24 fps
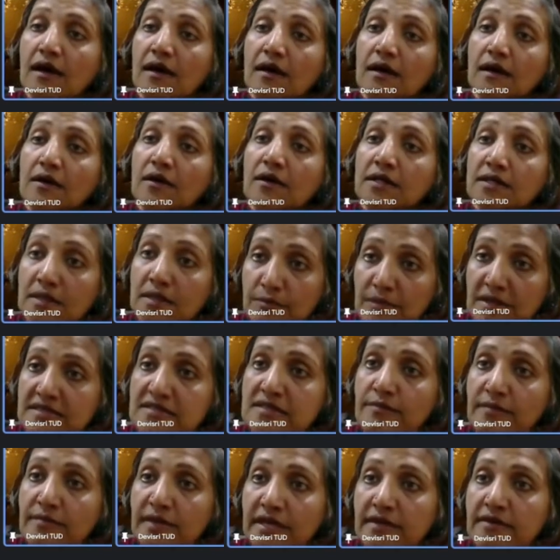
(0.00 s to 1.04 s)
In the muscle
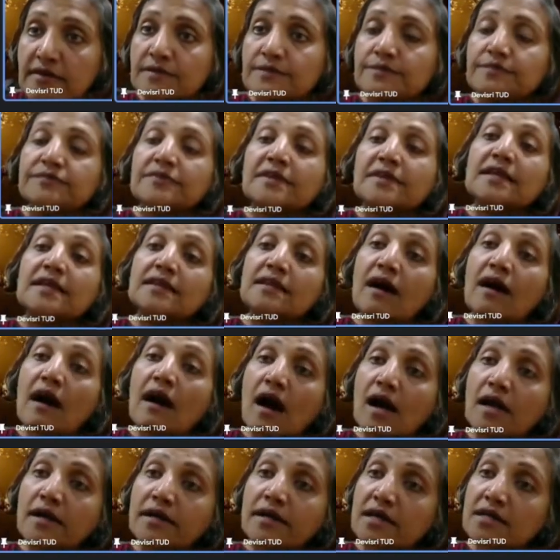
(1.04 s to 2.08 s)
meat, the
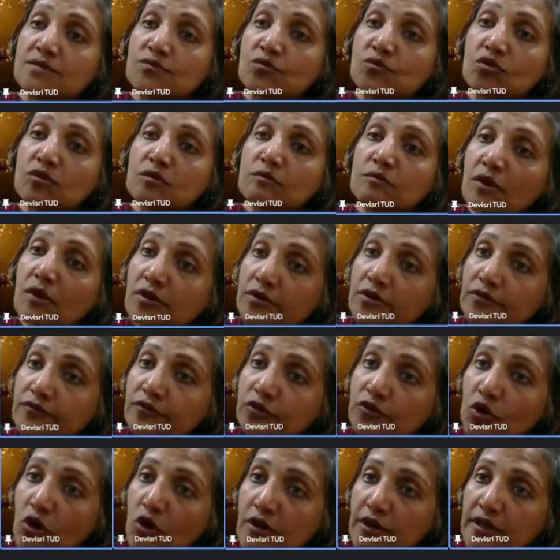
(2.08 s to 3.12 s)
heart has more amount of
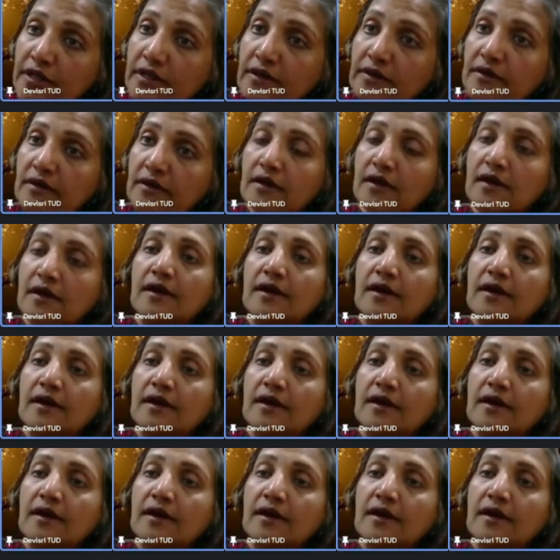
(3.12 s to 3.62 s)
taurine.